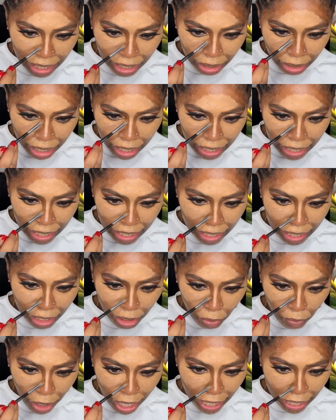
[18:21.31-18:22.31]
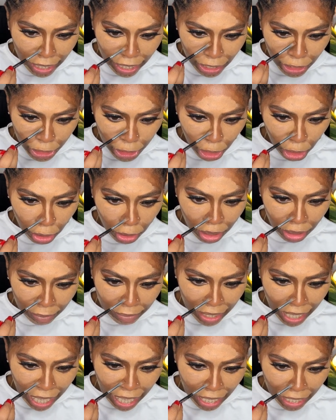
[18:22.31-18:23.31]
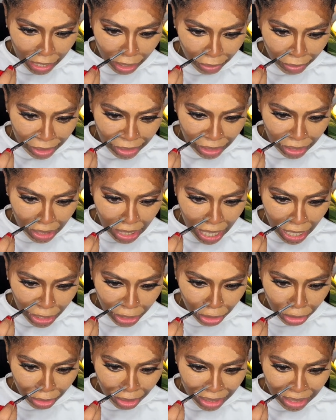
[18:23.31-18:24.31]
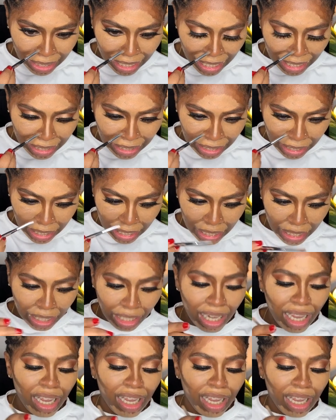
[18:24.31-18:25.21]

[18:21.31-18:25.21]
And then the way they showed him dying was attached to a sex scene.